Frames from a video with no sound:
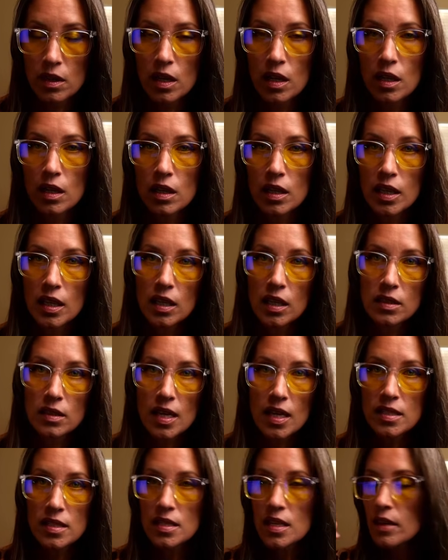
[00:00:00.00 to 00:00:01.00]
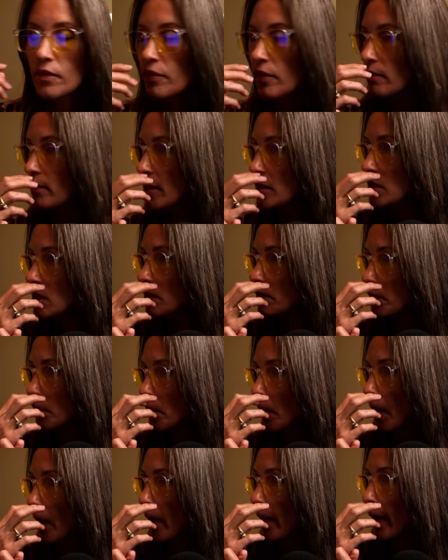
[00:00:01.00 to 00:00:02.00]
He does eat fermented fruit
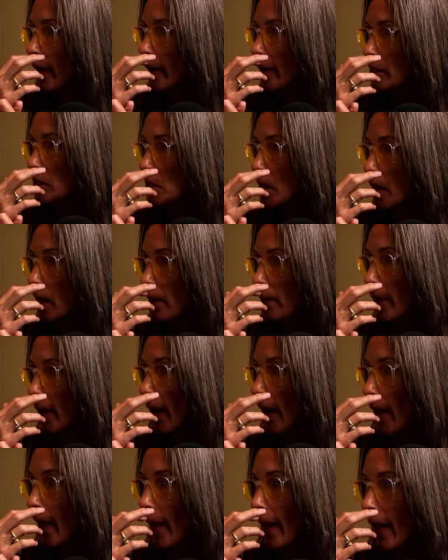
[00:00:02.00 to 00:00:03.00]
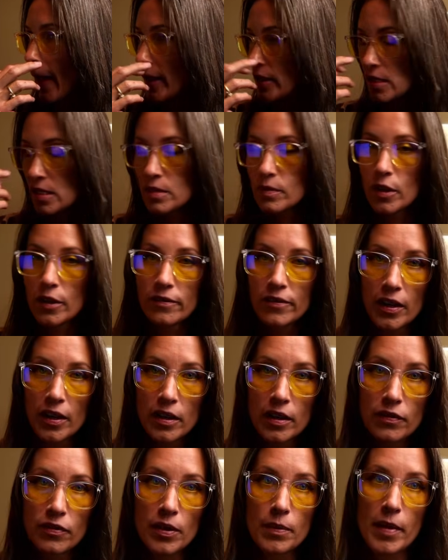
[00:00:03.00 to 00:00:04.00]
on occasion, but it has to be very
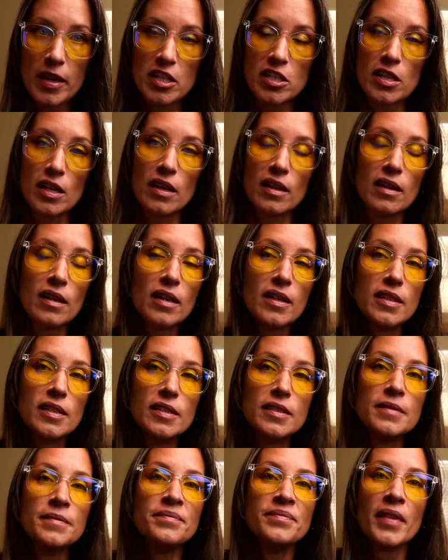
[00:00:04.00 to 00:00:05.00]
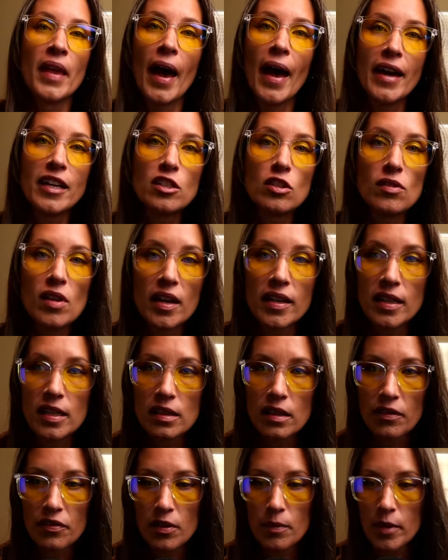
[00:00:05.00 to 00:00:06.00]
fermented. I do not eat
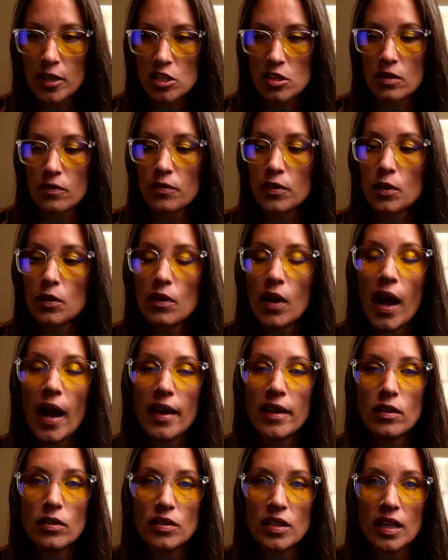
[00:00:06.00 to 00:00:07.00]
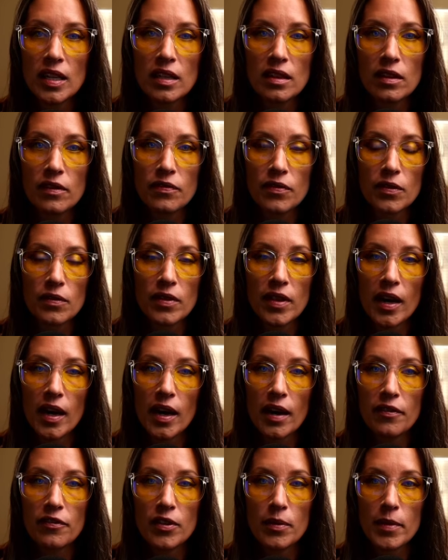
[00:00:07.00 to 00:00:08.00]
the fermented fruit. I only eat
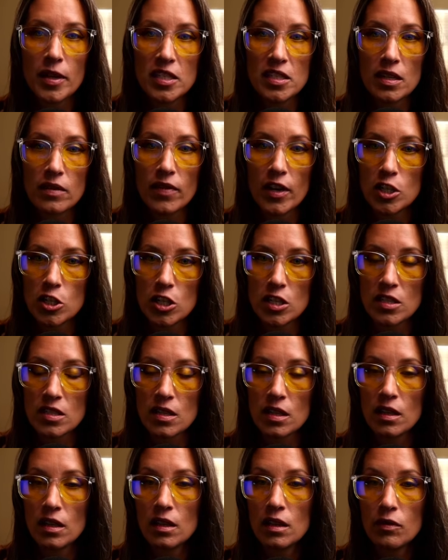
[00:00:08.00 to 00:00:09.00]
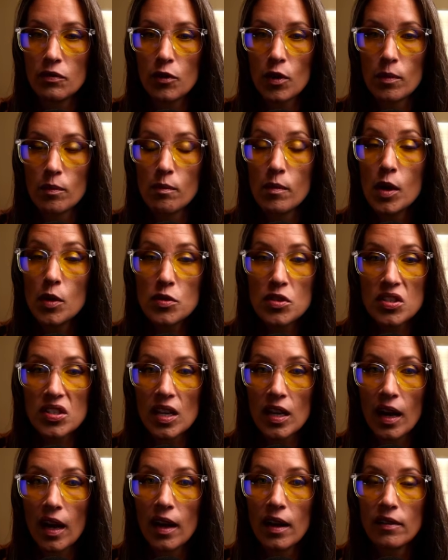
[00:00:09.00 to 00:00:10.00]
the fermented veggies in the form
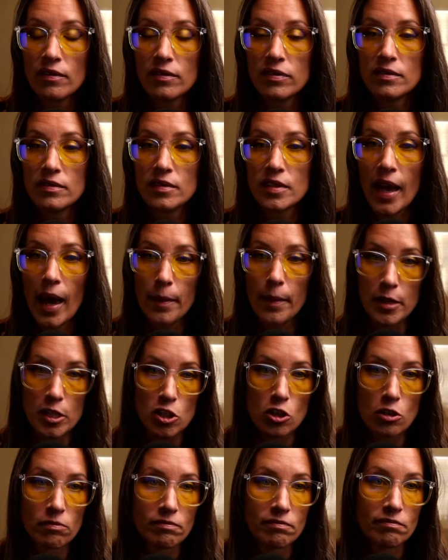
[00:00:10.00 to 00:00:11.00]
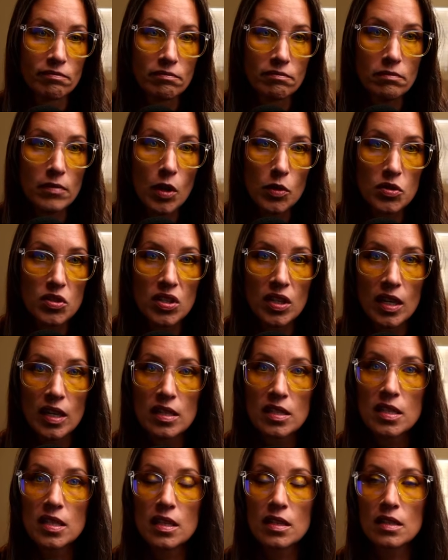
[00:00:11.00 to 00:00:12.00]
mostly of cabbage. Mostly
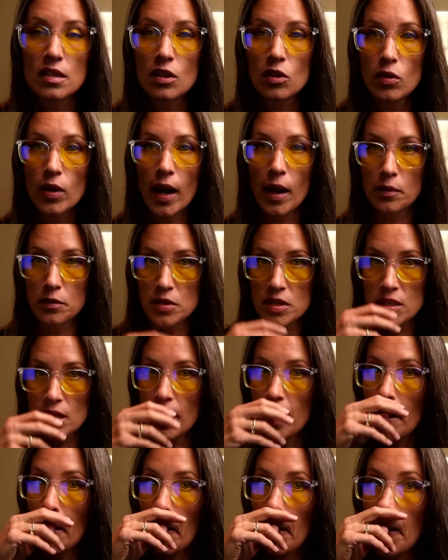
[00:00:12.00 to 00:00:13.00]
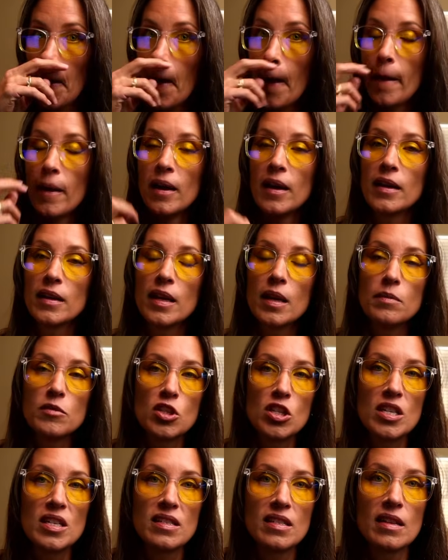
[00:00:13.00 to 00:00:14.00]
it's krauts and
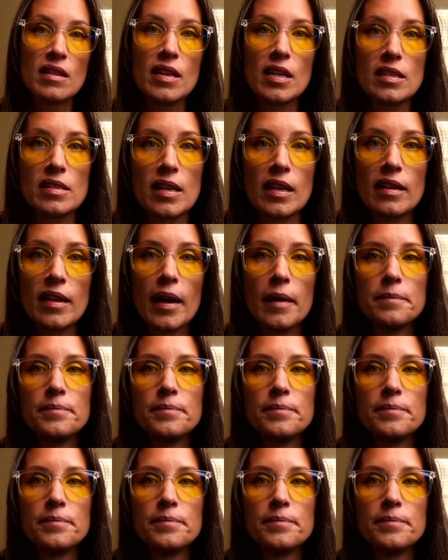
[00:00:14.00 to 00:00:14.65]
kimchis and things like that.